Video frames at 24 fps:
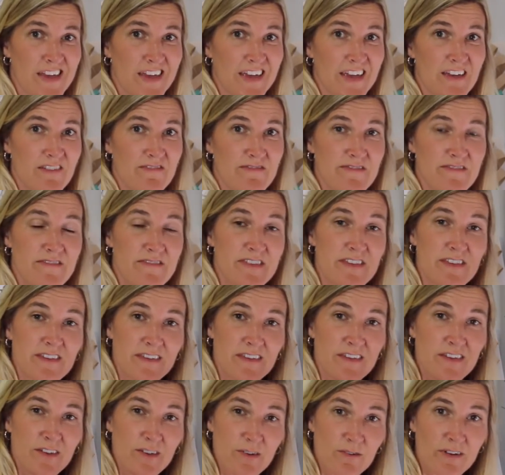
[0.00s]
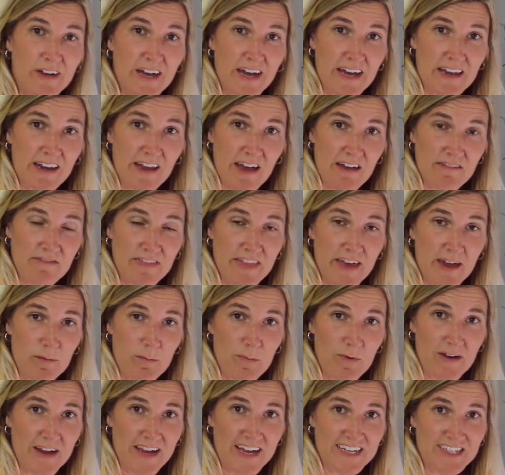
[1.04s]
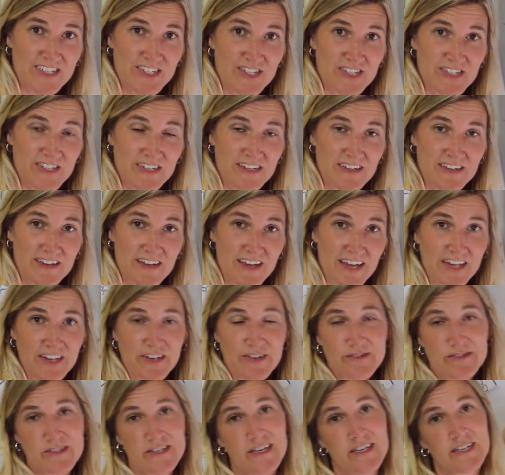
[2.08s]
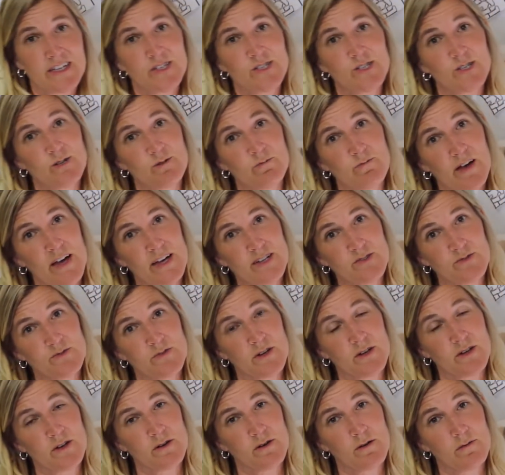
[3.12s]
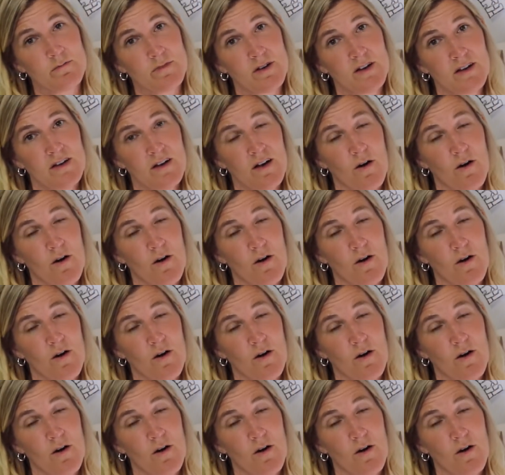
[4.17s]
If you cut off that branch and you take it to your bedroom,